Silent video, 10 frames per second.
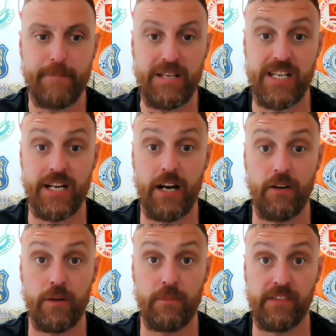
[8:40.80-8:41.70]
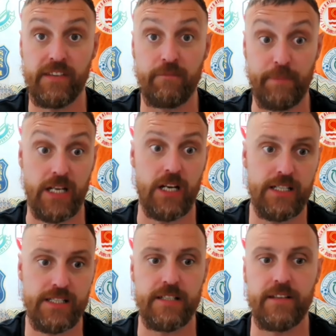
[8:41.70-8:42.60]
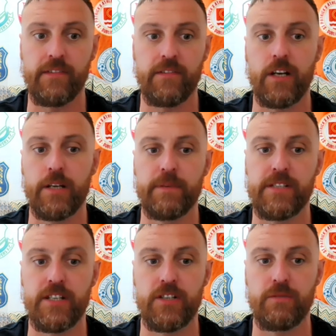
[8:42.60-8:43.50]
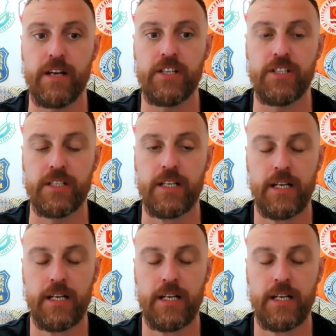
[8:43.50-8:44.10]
scenario myself because of this type of situation.